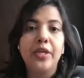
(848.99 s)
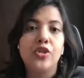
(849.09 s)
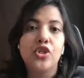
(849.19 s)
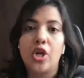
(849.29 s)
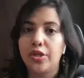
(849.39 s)

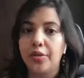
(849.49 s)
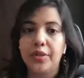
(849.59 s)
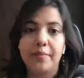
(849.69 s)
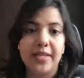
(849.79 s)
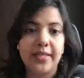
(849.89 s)
sort out
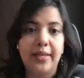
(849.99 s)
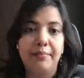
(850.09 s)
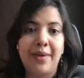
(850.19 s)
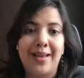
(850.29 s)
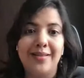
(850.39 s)
the muscle
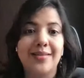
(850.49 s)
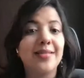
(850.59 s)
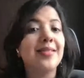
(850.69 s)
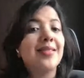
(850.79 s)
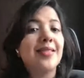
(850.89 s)

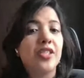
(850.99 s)
imbalances,